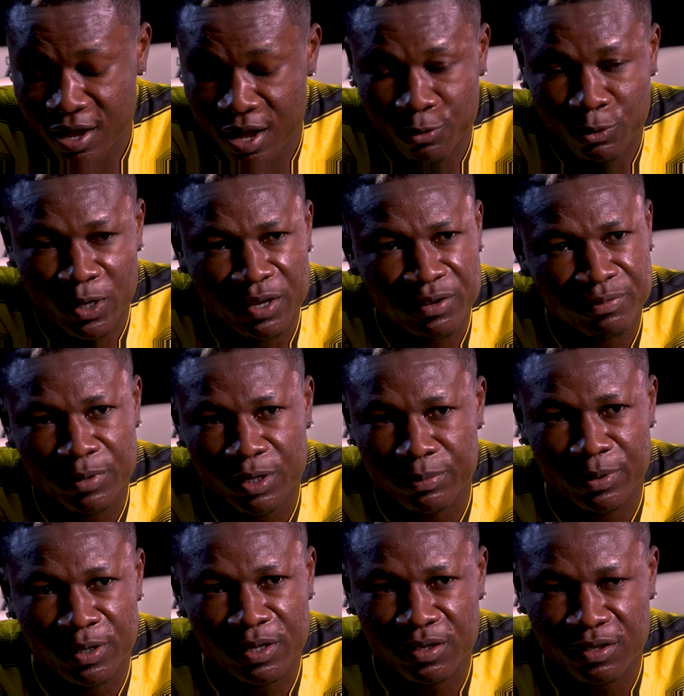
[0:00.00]
I will give my
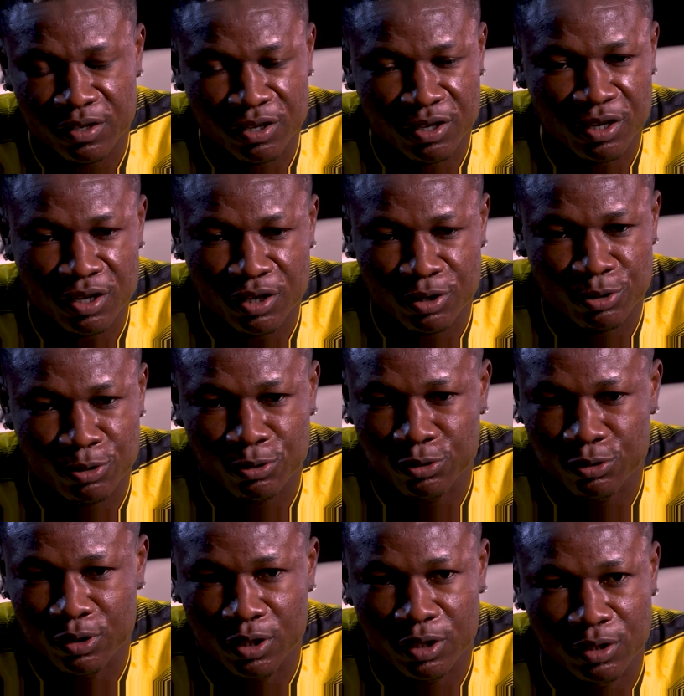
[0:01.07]
best here,
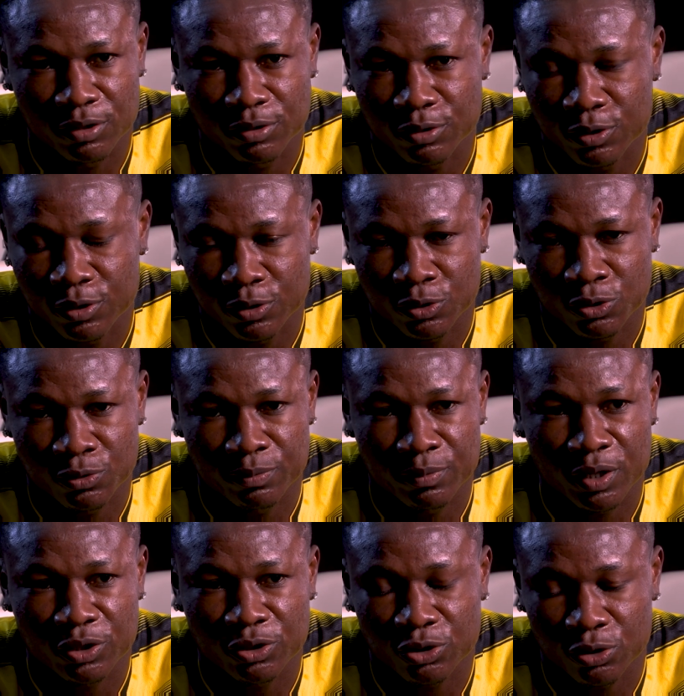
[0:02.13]
to
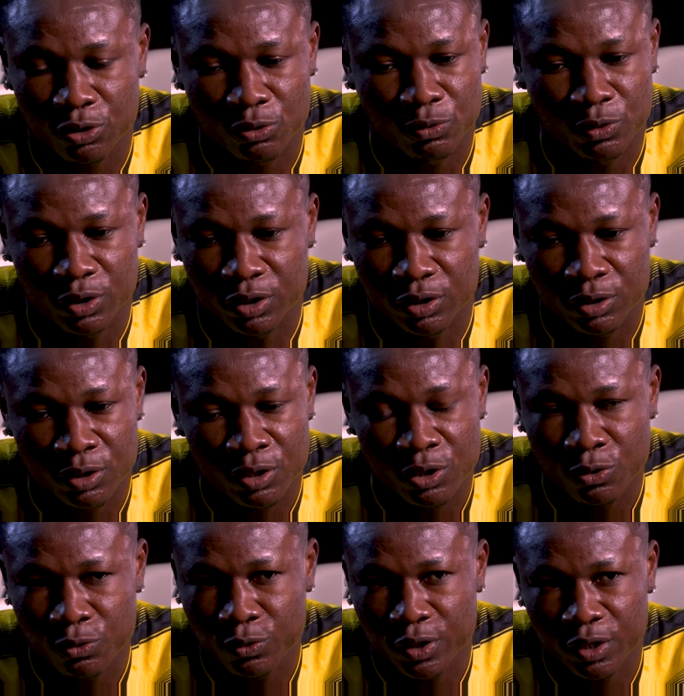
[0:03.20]
make sure we
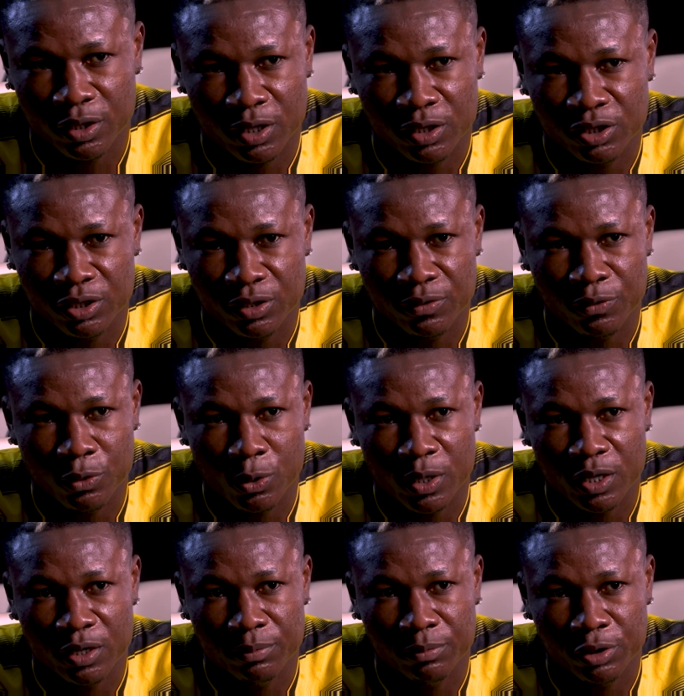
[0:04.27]
achieve our
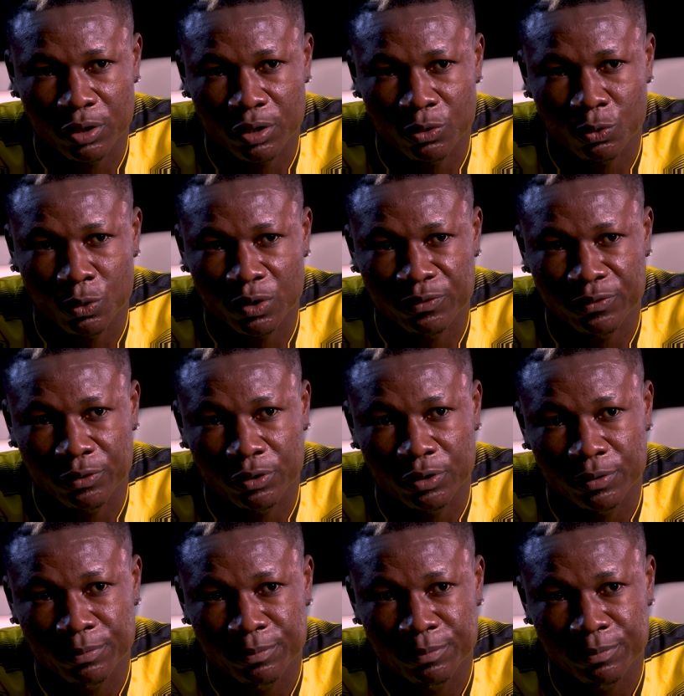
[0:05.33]
aim here in Watford.